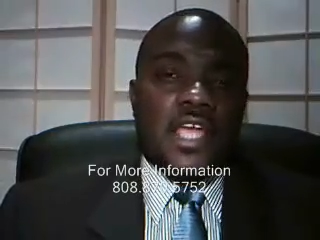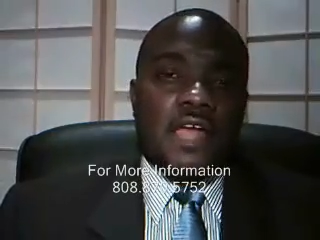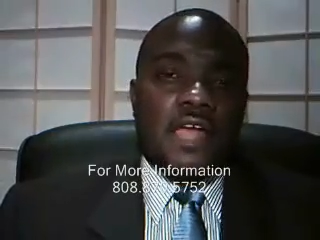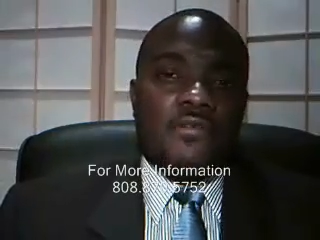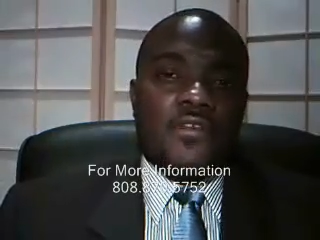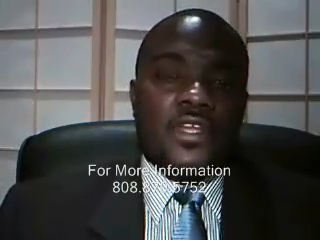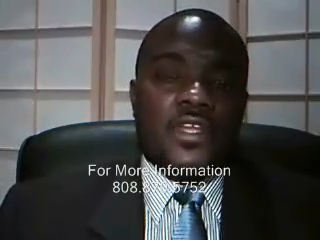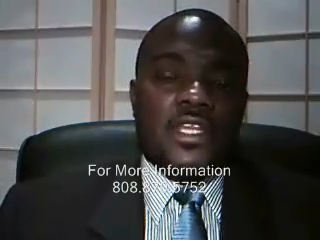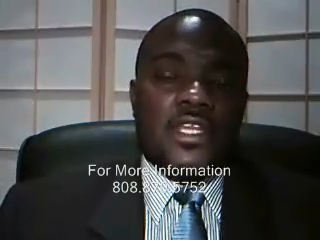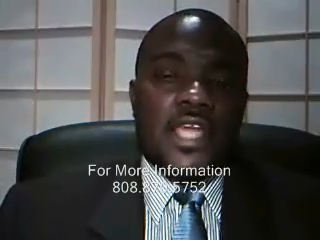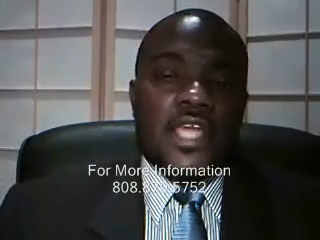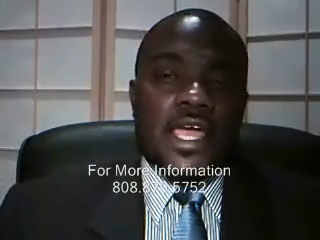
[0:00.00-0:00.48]

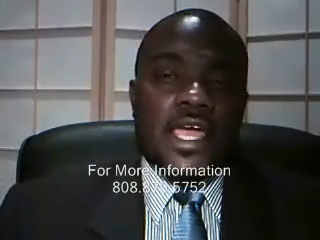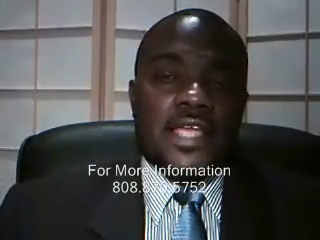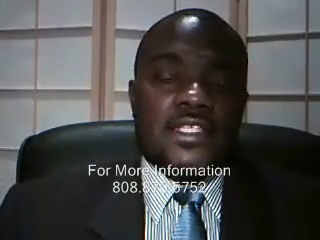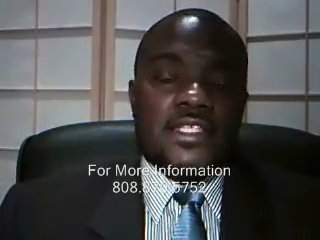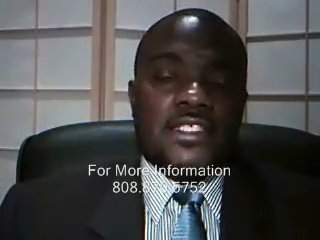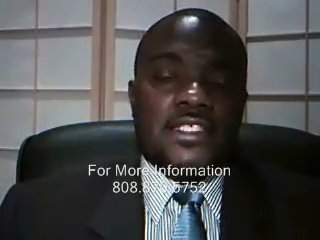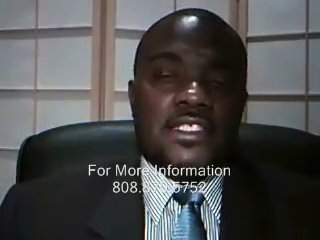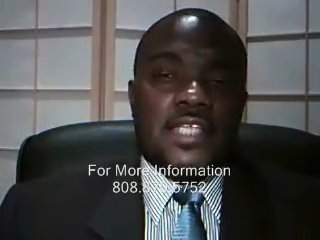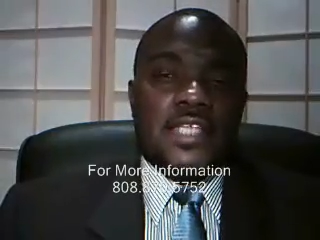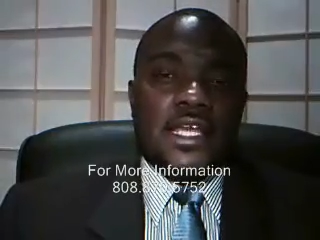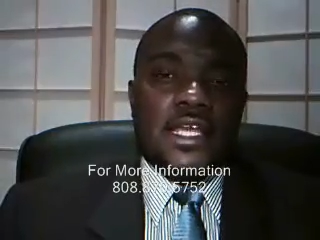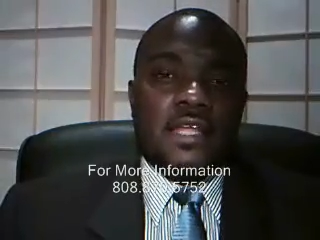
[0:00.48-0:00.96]
every day and
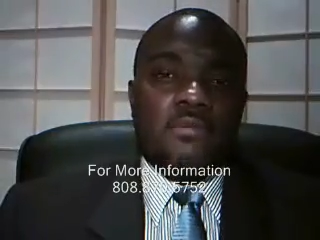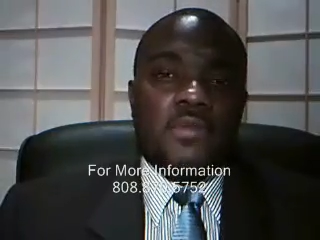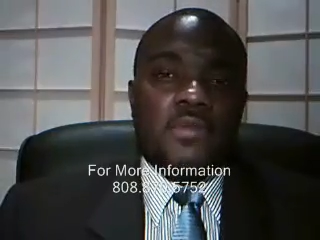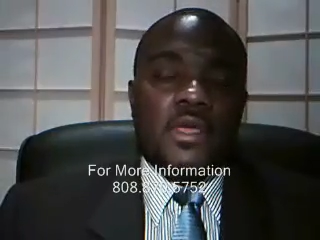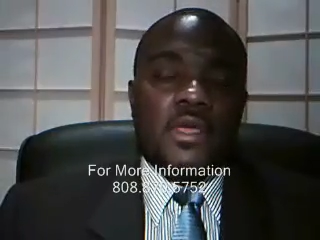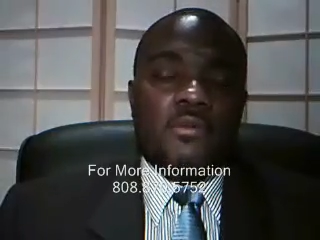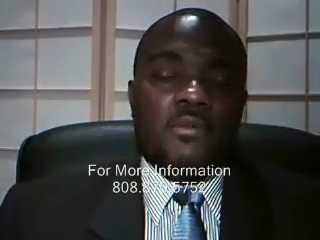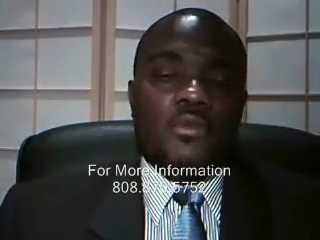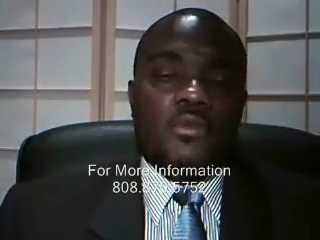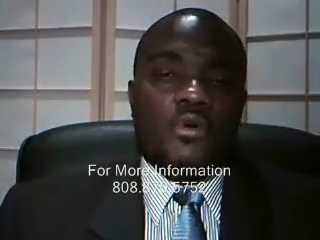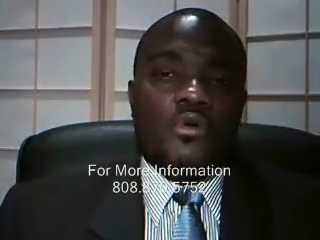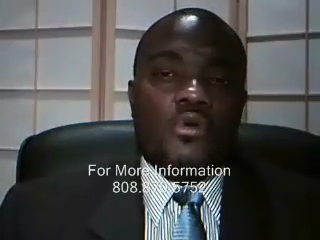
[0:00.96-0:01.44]
studying
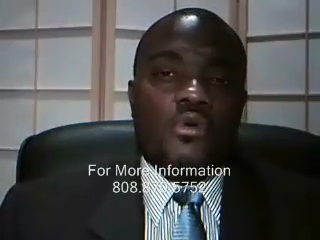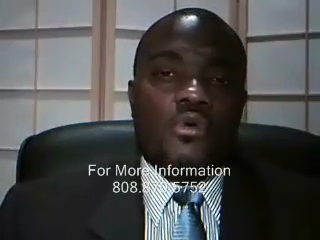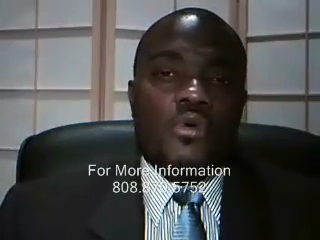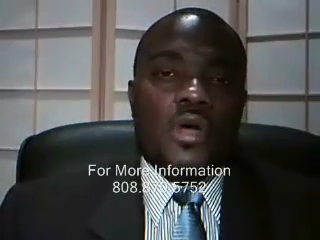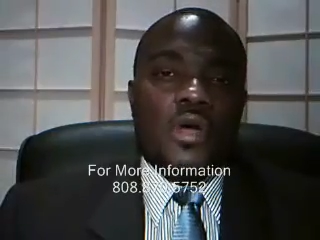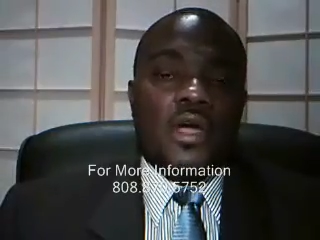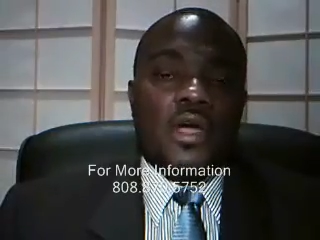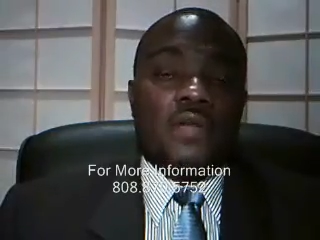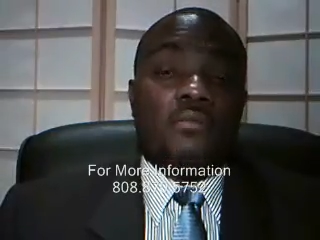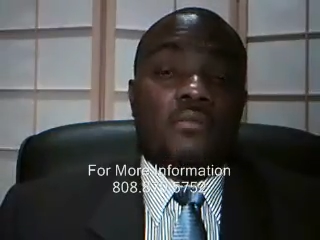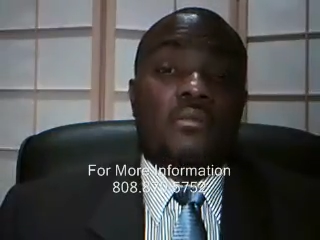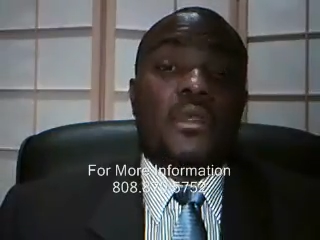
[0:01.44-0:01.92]
people who
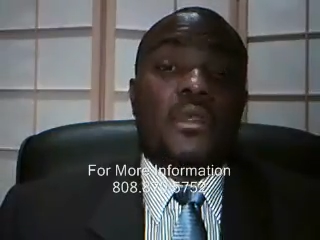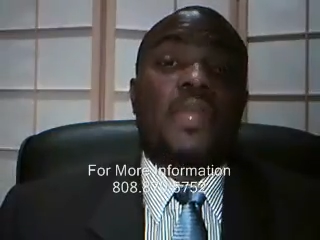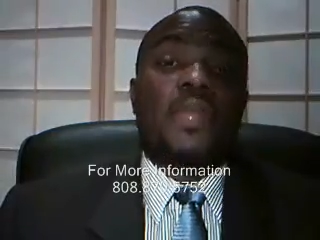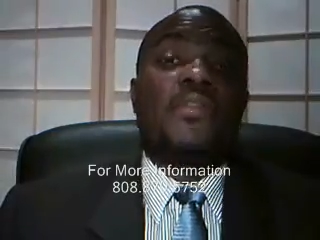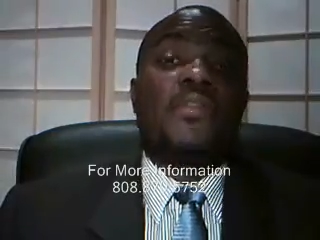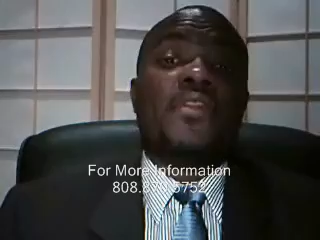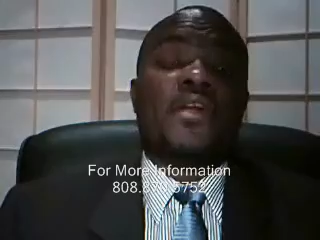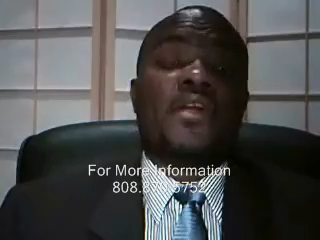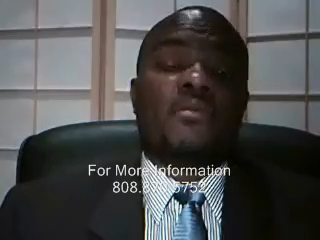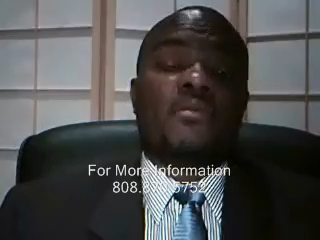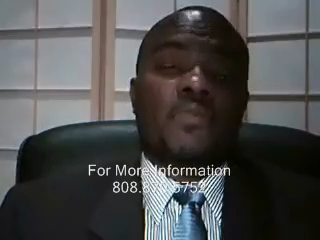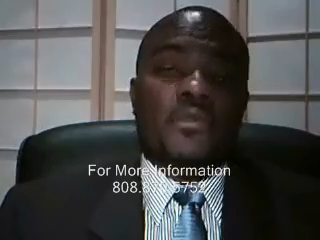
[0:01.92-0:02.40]
have been
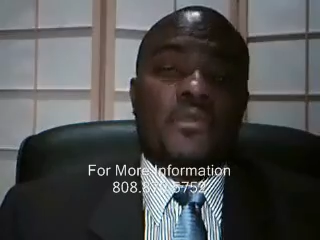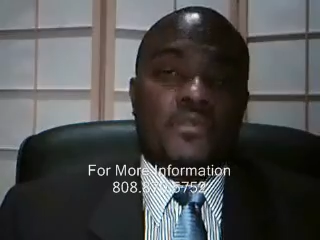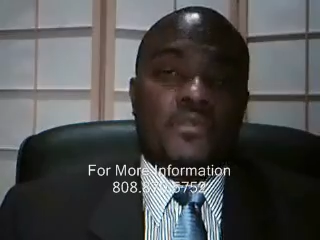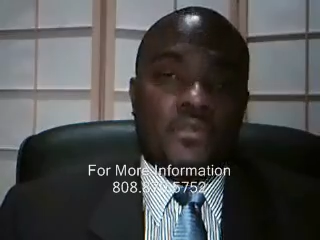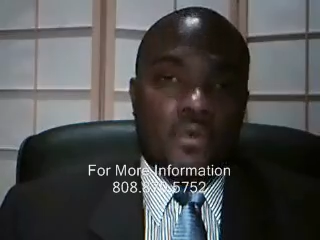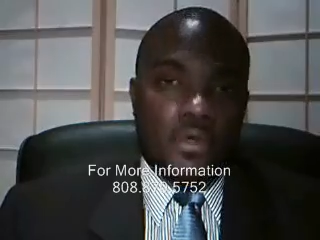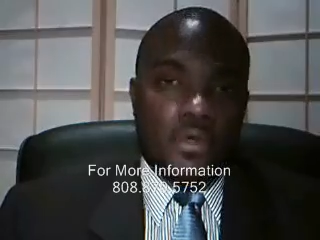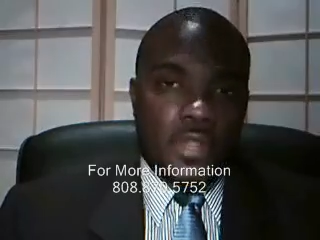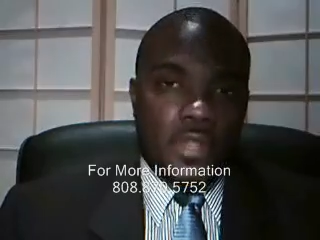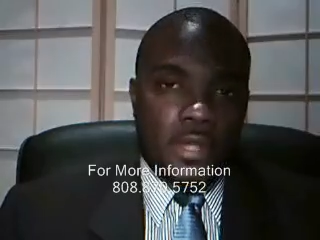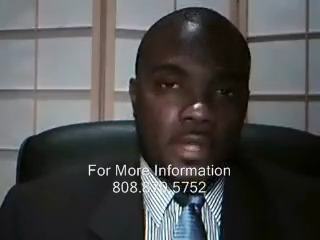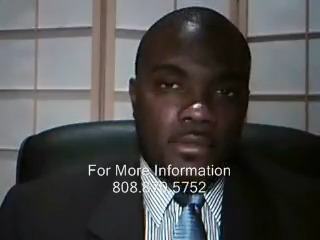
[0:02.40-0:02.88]
there
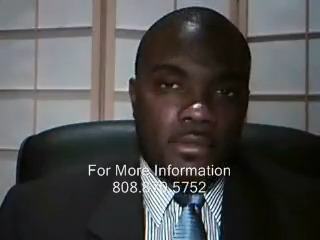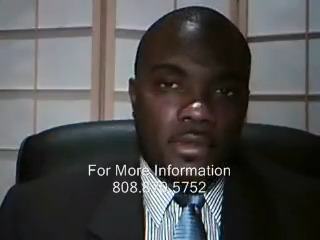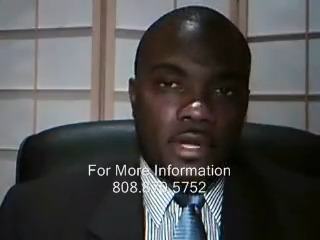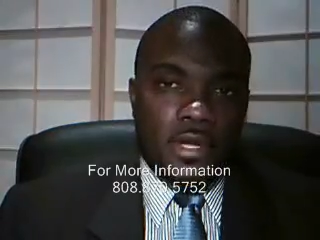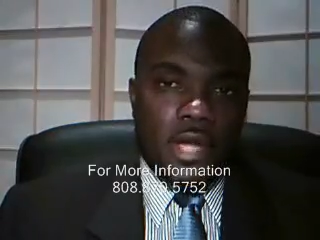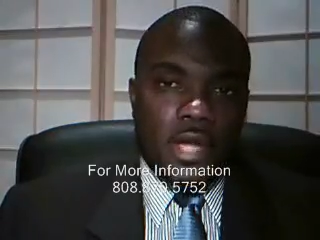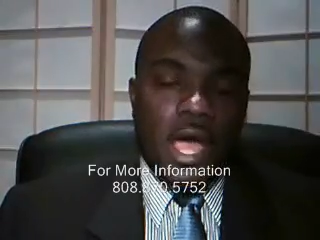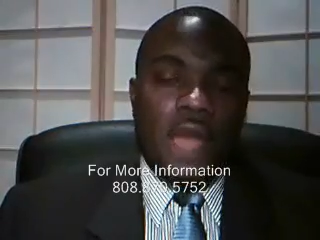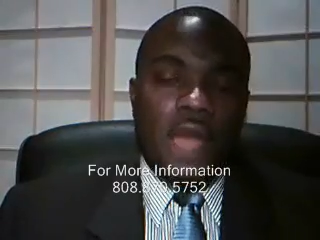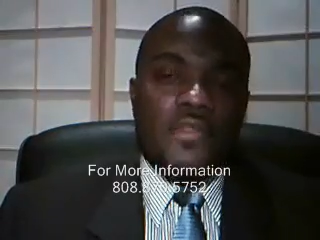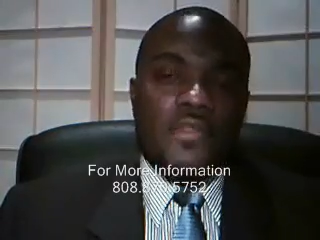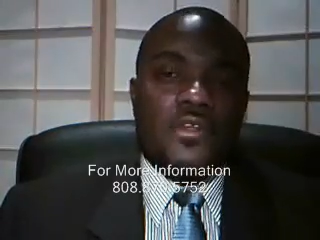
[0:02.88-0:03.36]
before them,
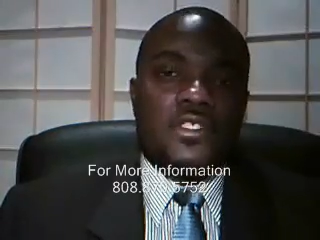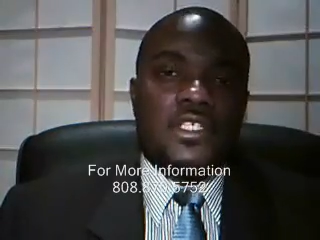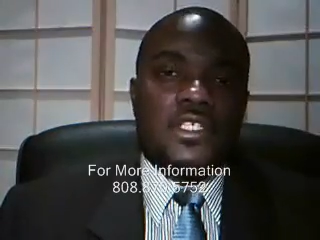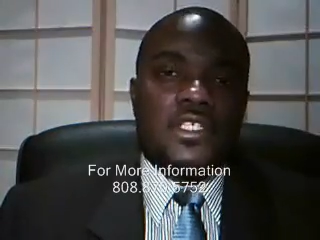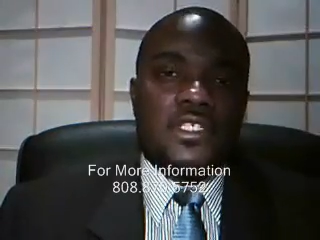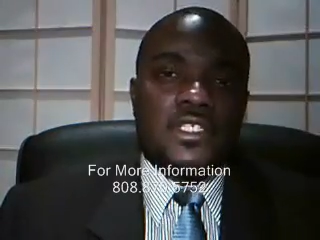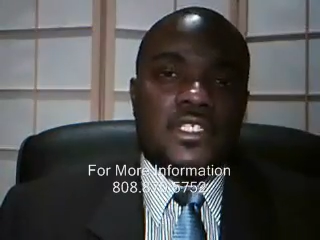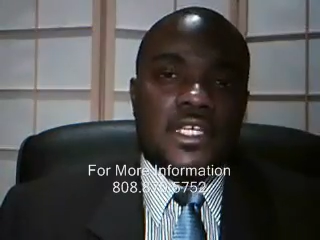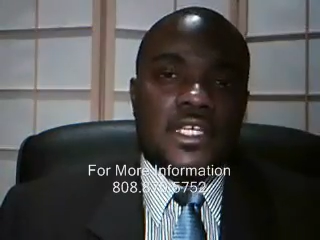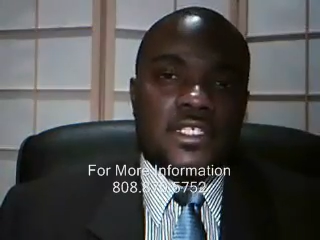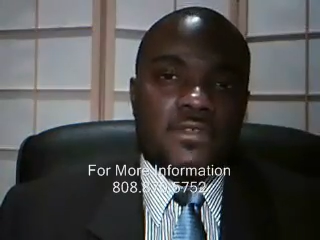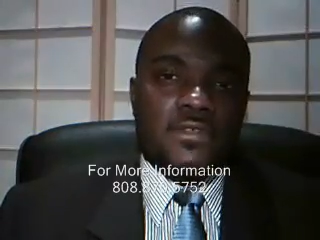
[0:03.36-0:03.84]
other
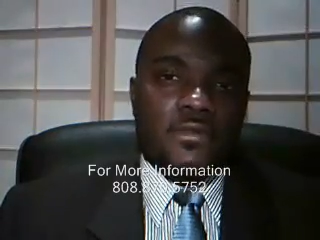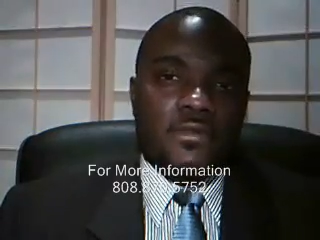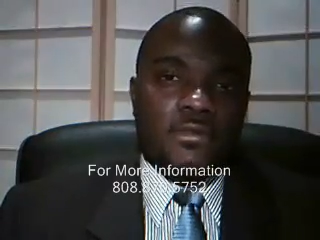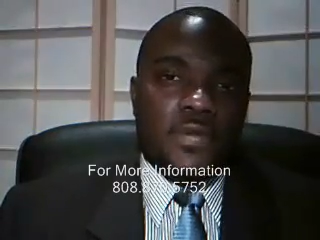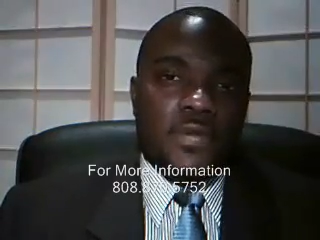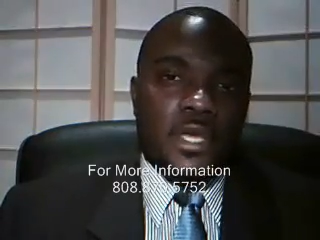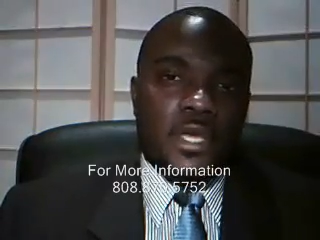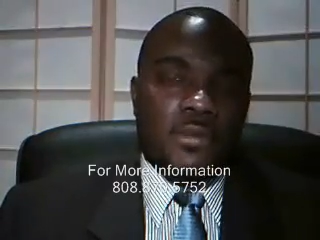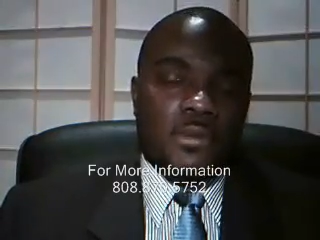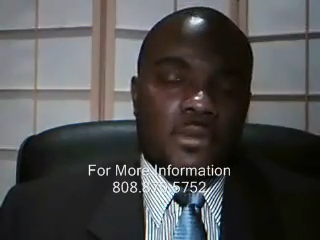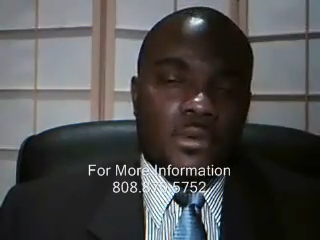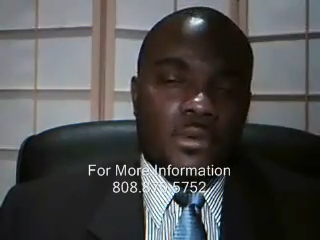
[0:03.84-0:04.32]
successful
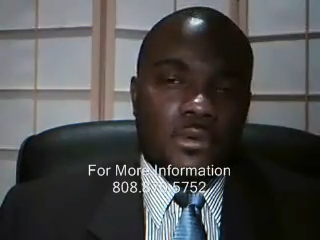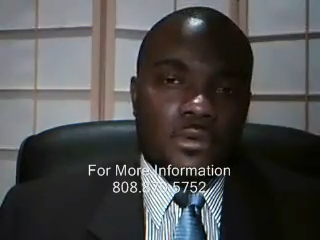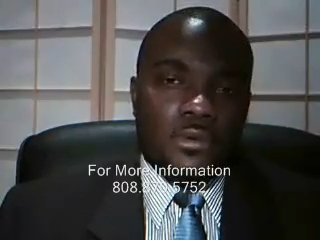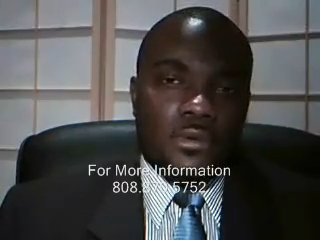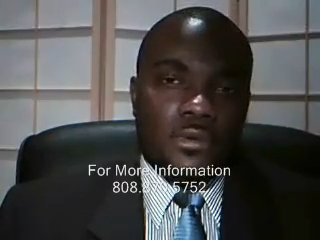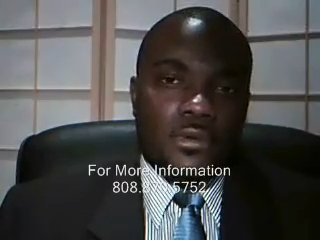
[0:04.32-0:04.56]
people.